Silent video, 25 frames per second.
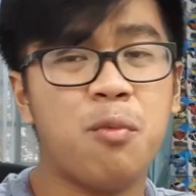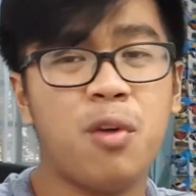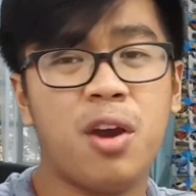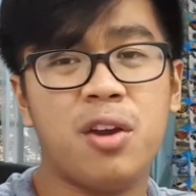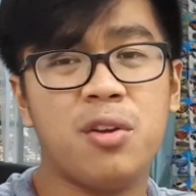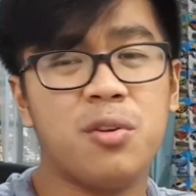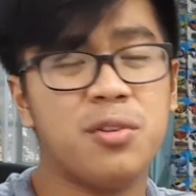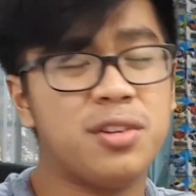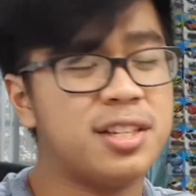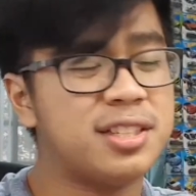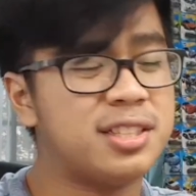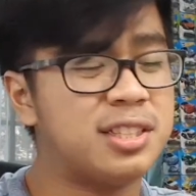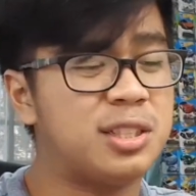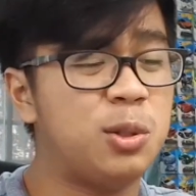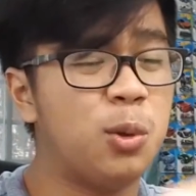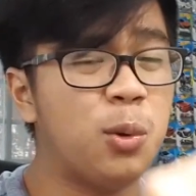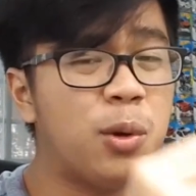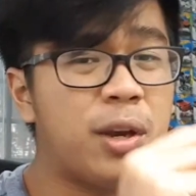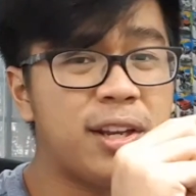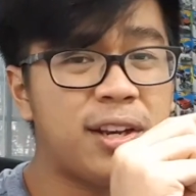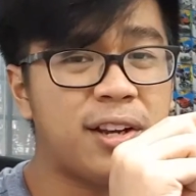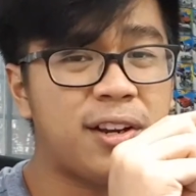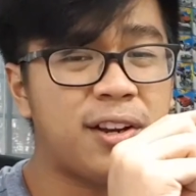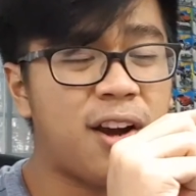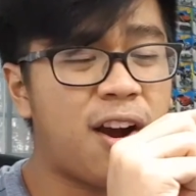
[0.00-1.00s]
where you just
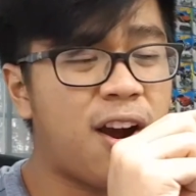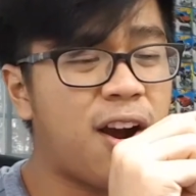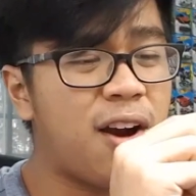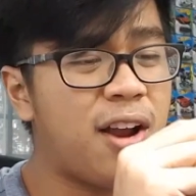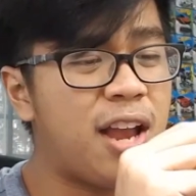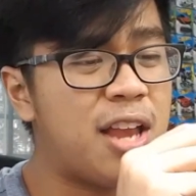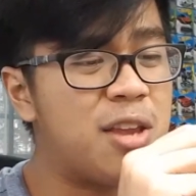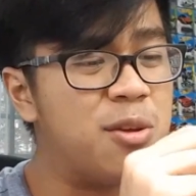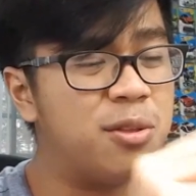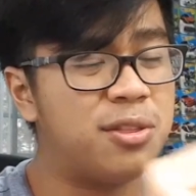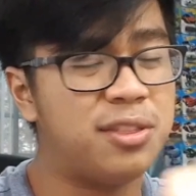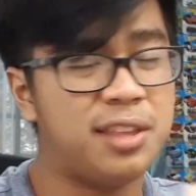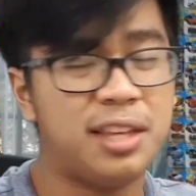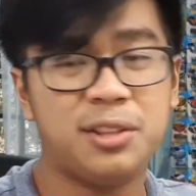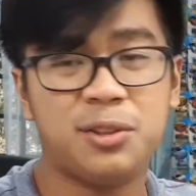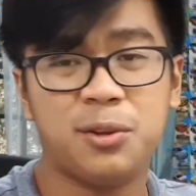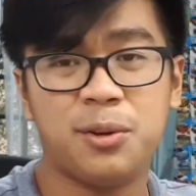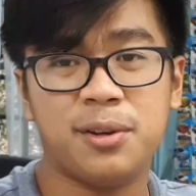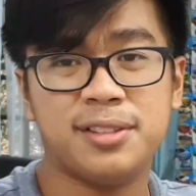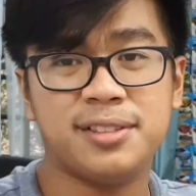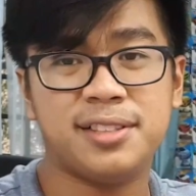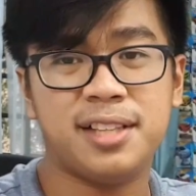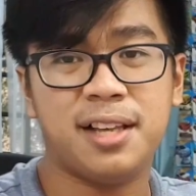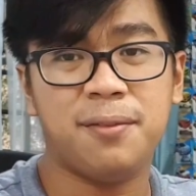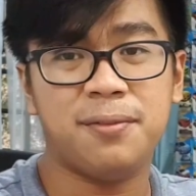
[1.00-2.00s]
look at a car and you think to
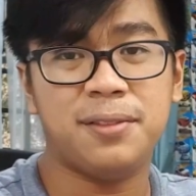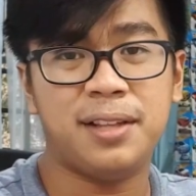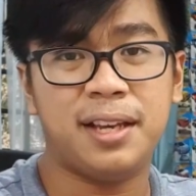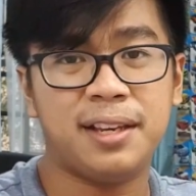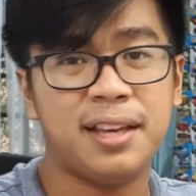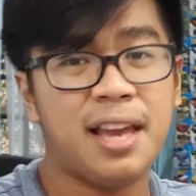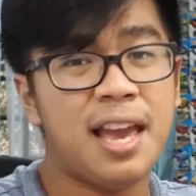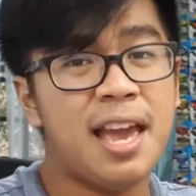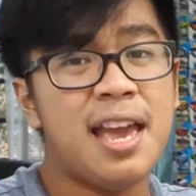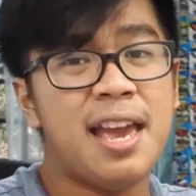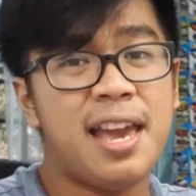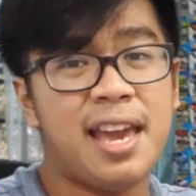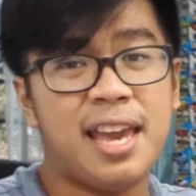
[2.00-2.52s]
yourself like,